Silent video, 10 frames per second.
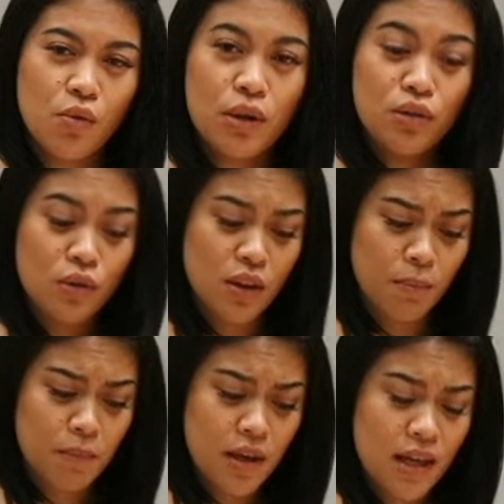In
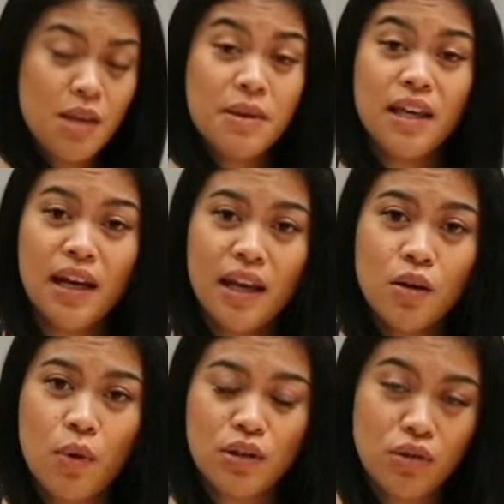the
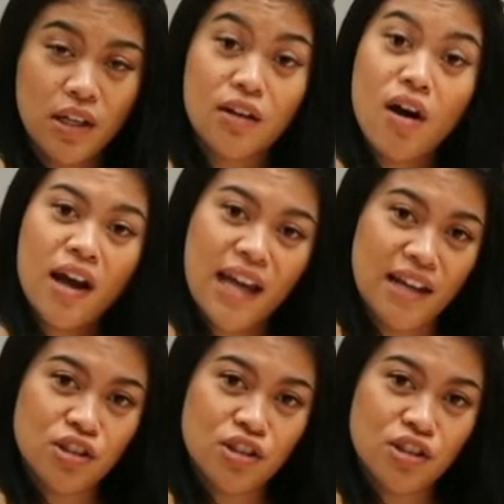beginning, when you had not